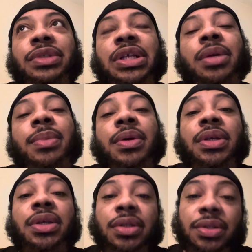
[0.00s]
about
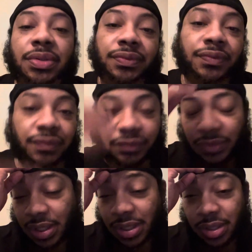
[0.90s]
healing
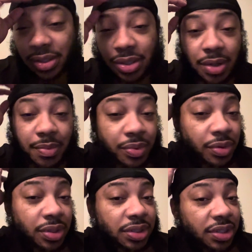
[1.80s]
and the
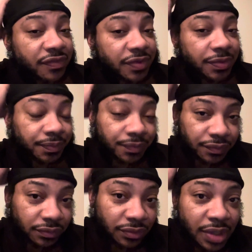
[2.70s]
importance of it
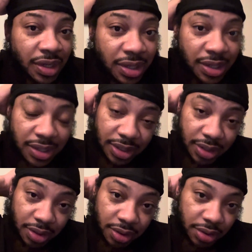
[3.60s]

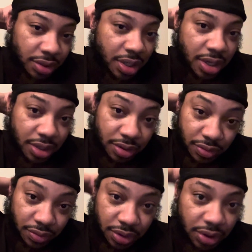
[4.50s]
and
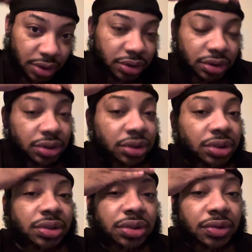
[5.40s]
how
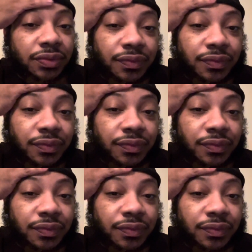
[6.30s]
it's